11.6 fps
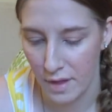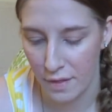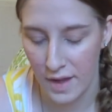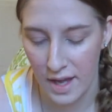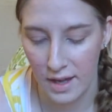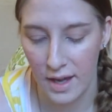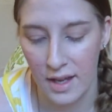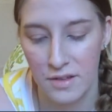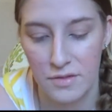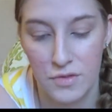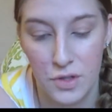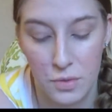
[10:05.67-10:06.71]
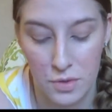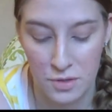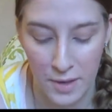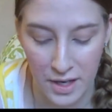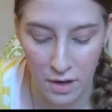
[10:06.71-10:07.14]
thing in Dude,
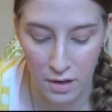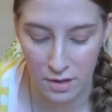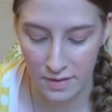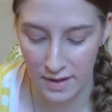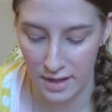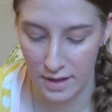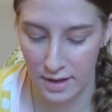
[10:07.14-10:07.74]
Where's My Car? The,